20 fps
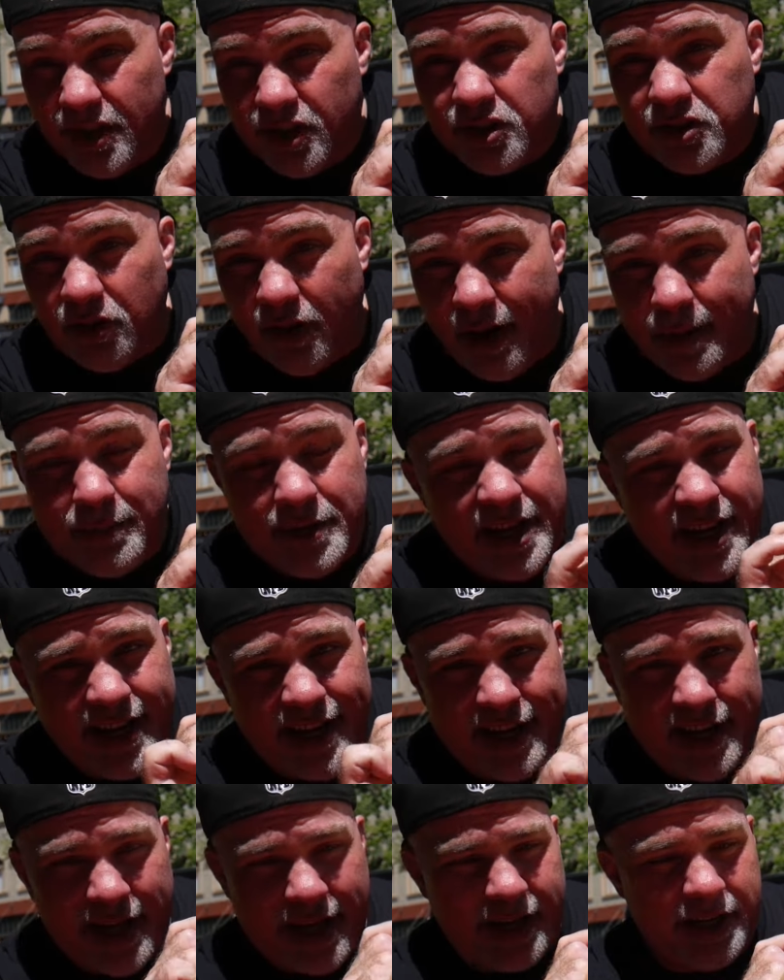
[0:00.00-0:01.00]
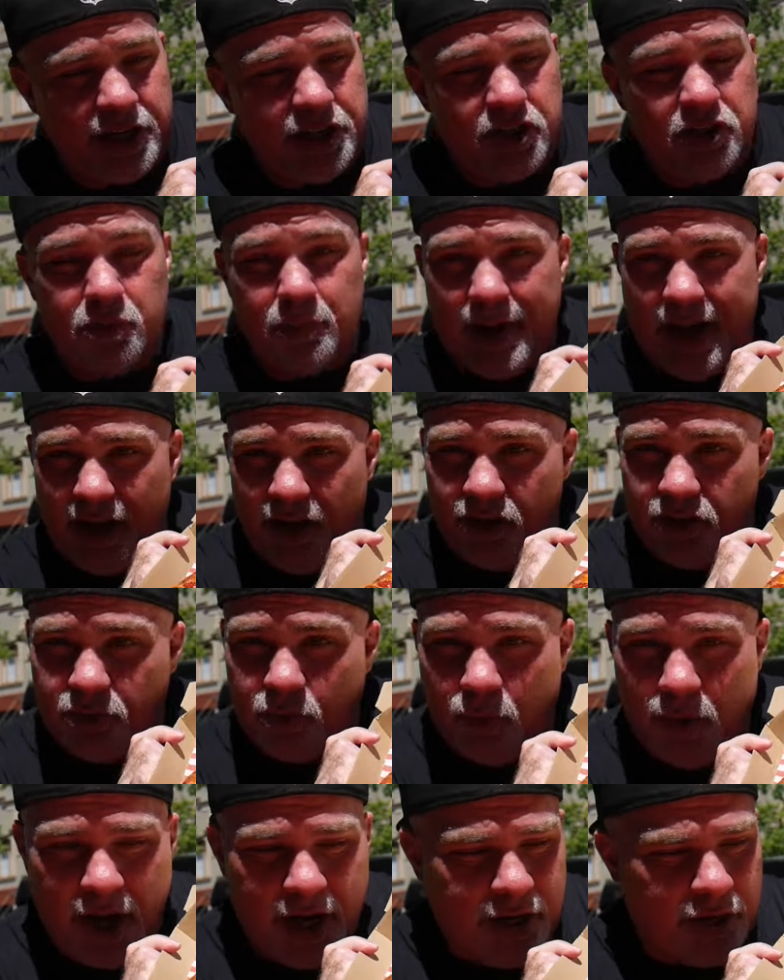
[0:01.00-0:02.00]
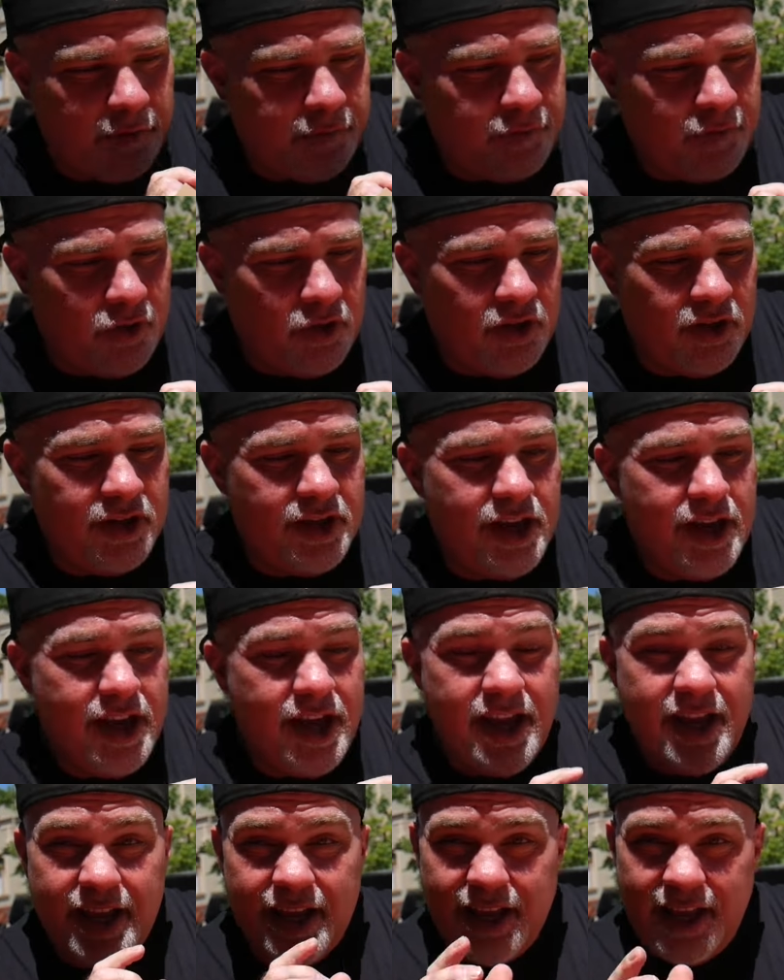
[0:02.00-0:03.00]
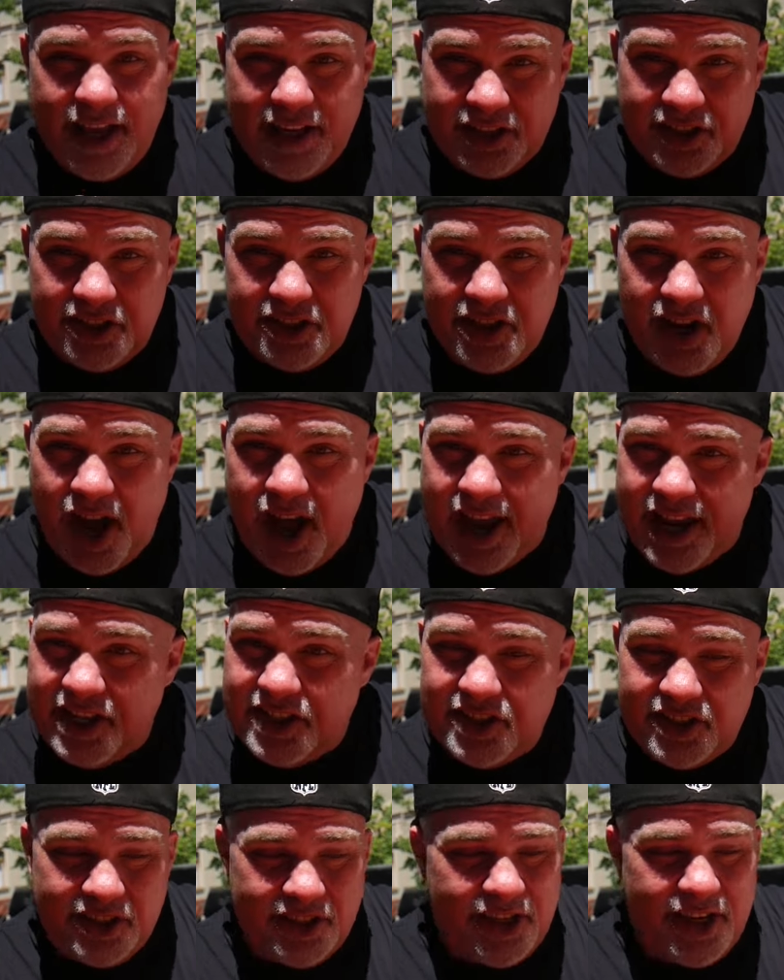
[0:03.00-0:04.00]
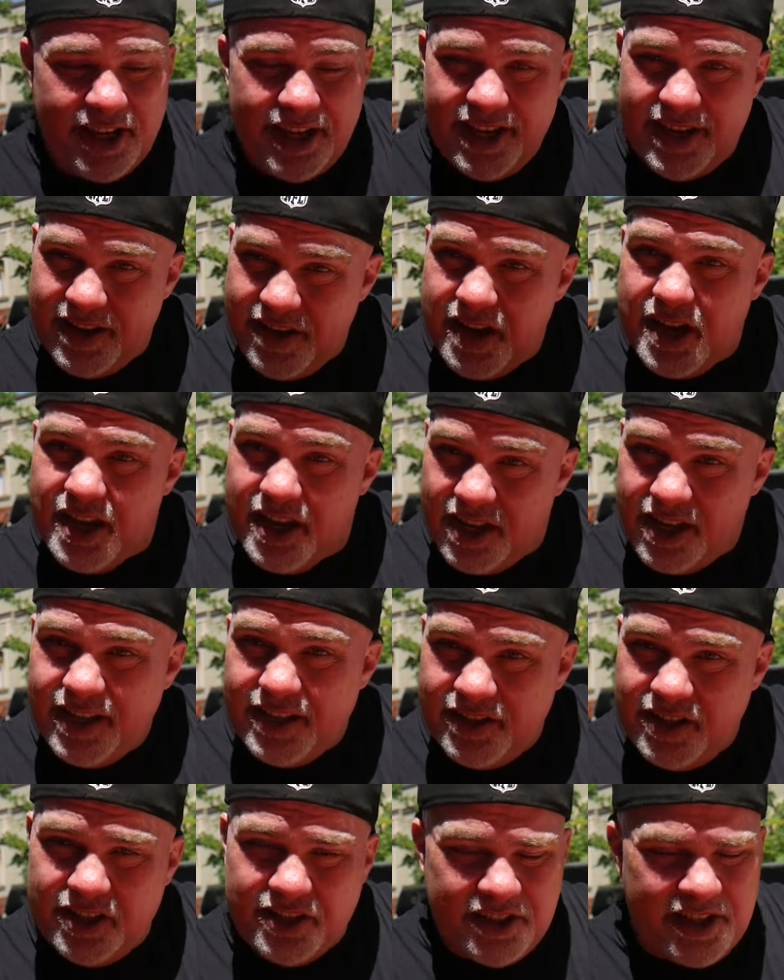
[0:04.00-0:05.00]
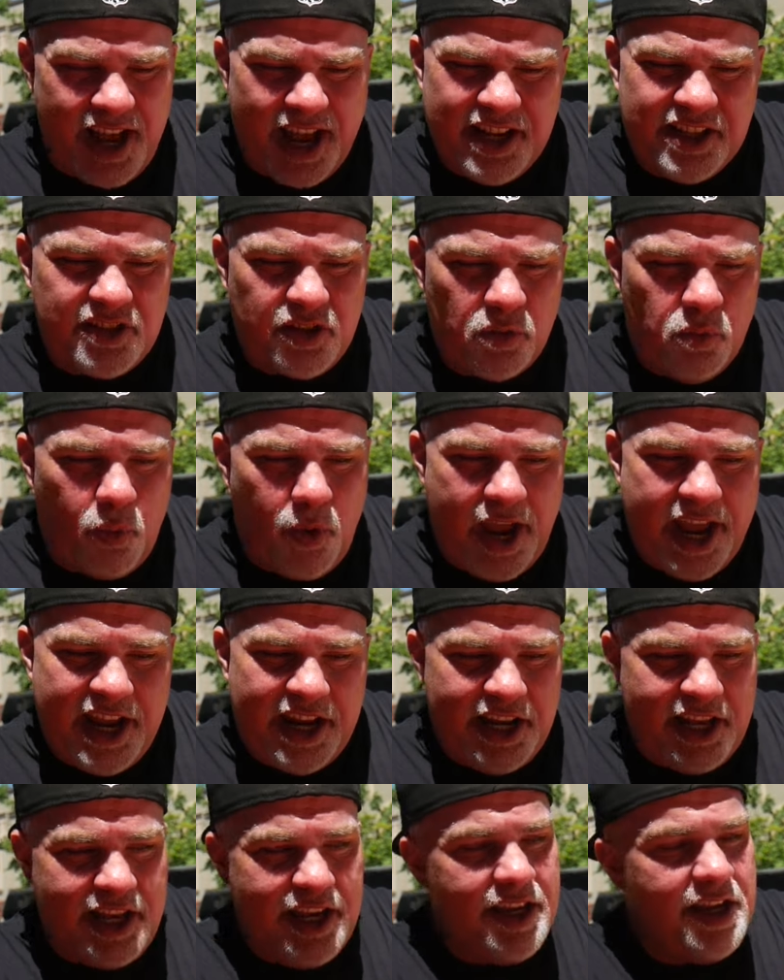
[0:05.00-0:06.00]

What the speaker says: So I'm digging it. It smells wonderful. It's nice and weighty.